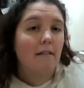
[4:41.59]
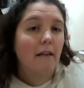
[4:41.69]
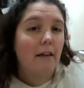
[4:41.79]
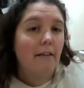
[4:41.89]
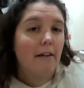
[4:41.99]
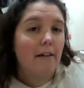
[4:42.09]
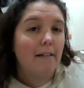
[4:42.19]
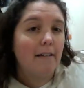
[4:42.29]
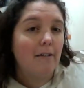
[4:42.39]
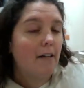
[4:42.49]
Another
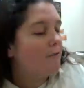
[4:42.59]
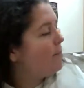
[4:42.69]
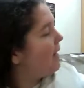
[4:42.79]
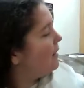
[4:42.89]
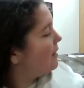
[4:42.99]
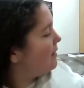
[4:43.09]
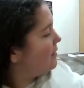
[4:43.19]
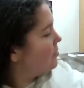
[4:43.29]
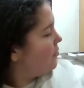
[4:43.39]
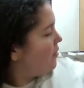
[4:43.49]
nice little gift pack
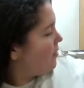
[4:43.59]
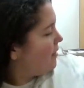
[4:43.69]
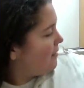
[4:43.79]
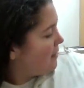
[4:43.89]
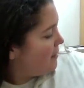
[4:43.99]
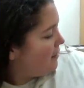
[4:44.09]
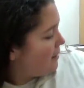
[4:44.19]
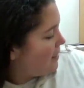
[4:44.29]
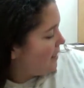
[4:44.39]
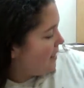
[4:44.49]
chocolate
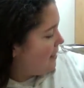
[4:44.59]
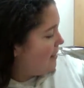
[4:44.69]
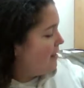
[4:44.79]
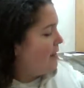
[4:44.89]
idea.